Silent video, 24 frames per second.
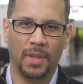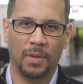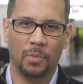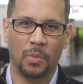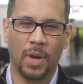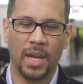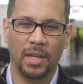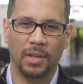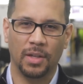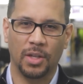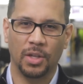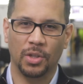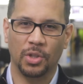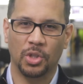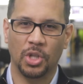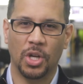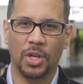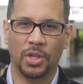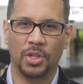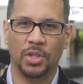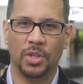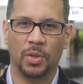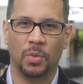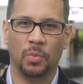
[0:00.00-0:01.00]
right in
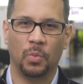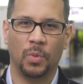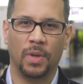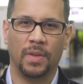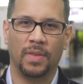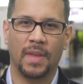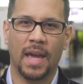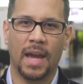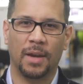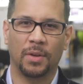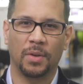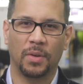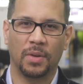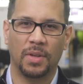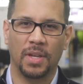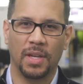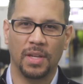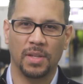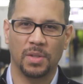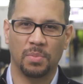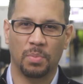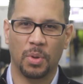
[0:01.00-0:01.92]
conjunction with Dr. King's